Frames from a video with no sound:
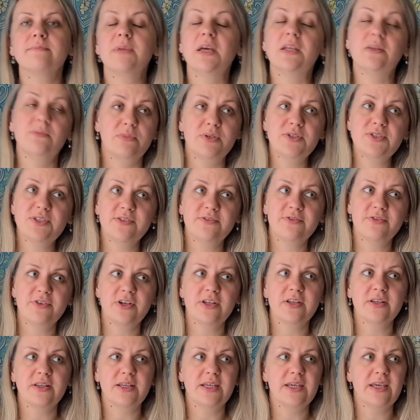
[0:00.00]
and budget
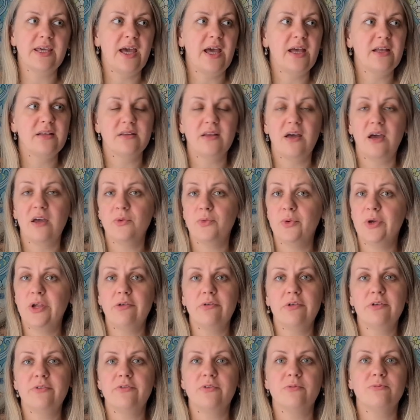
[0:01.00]
friendly, and I
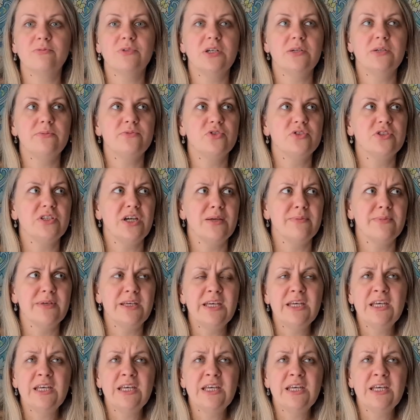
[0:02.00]
wear it from time to time.